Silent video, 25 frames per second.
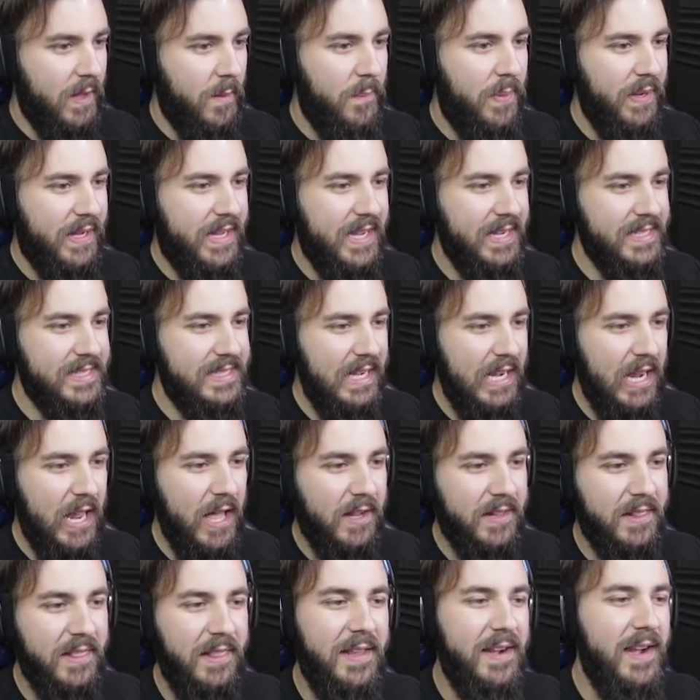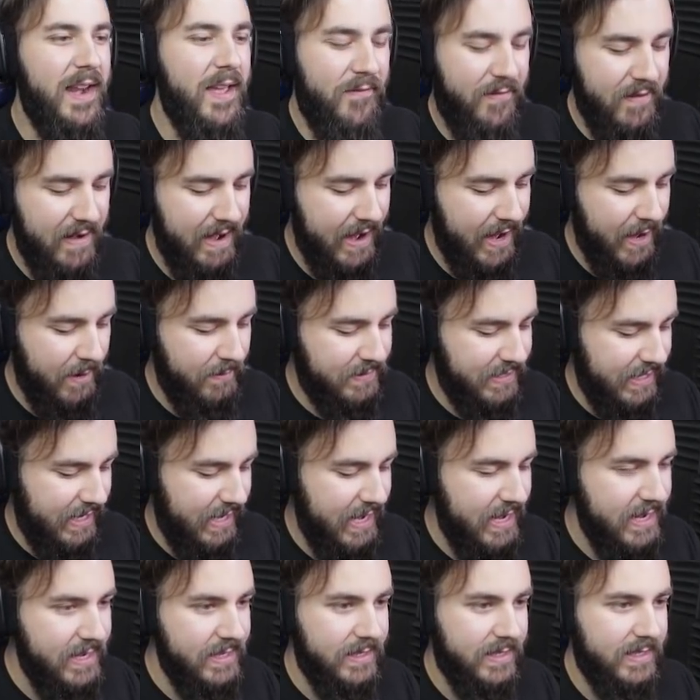Because Lachlan never named
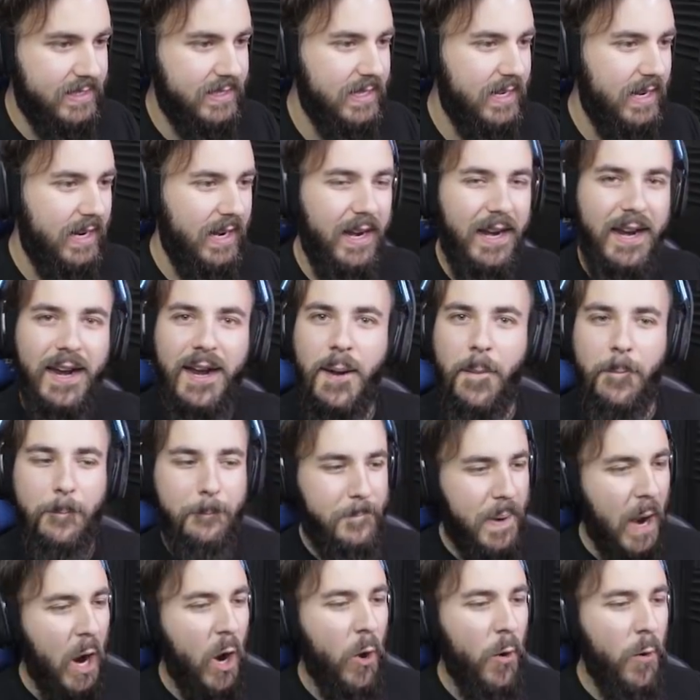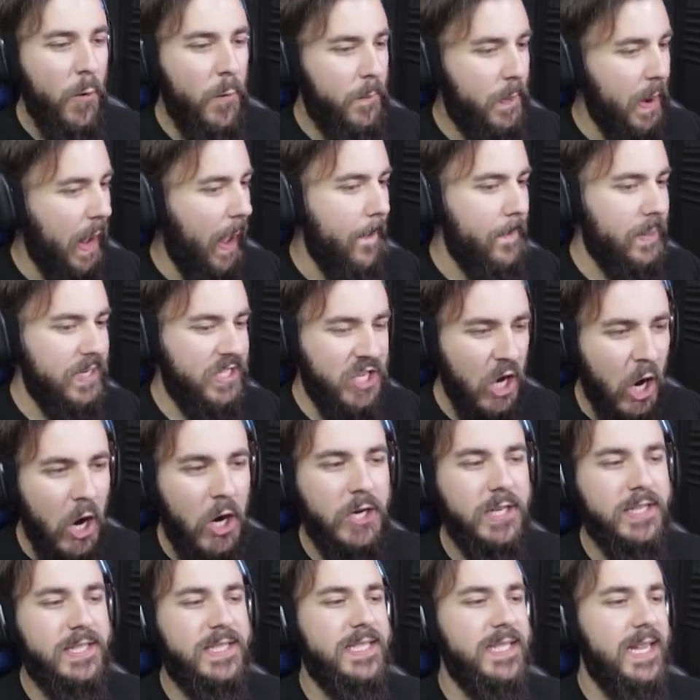his Bulb
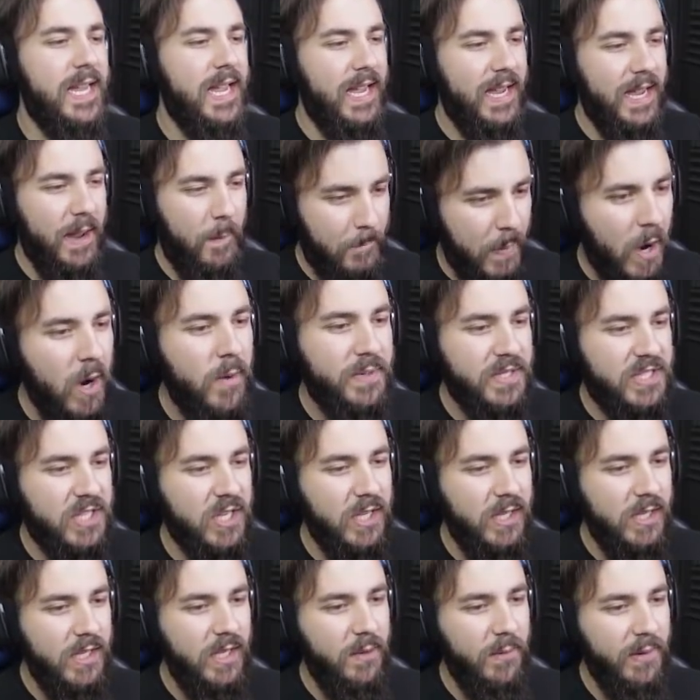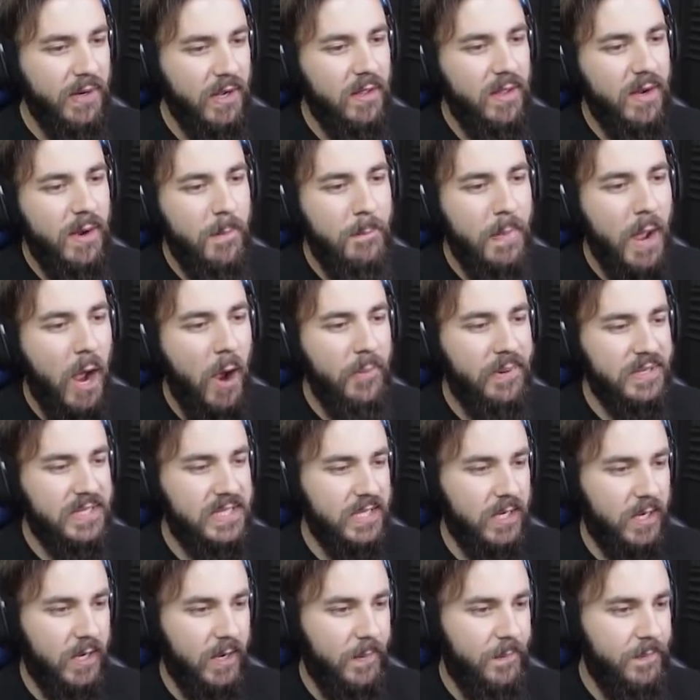Dogs Bulbasaur, we're calling it
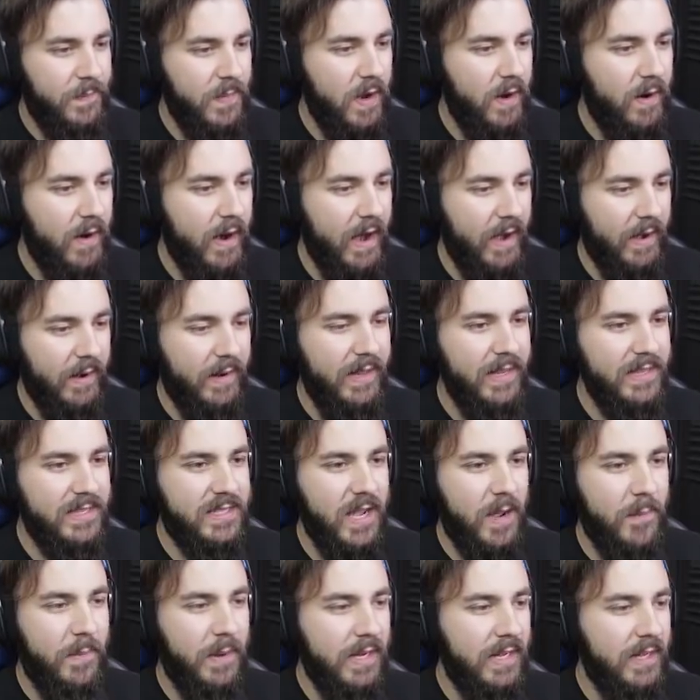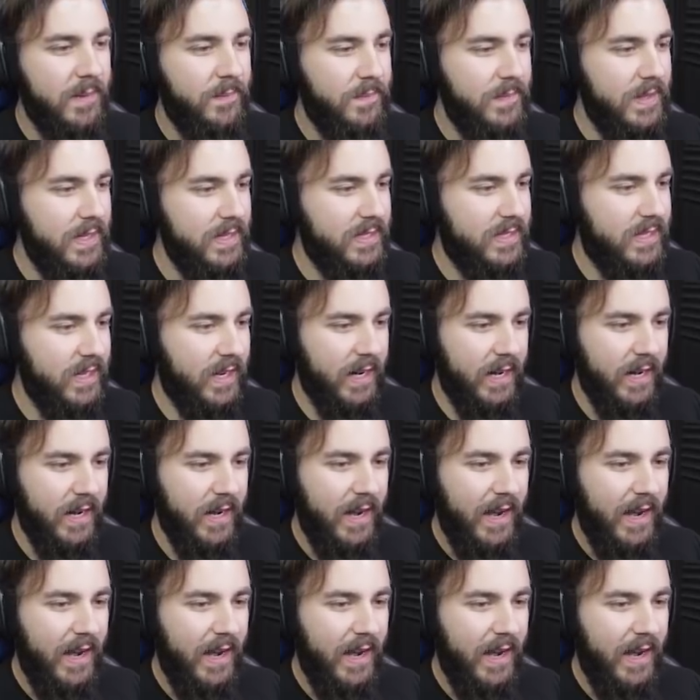Bulbasaur. All right, let's go, buddy. Let's go.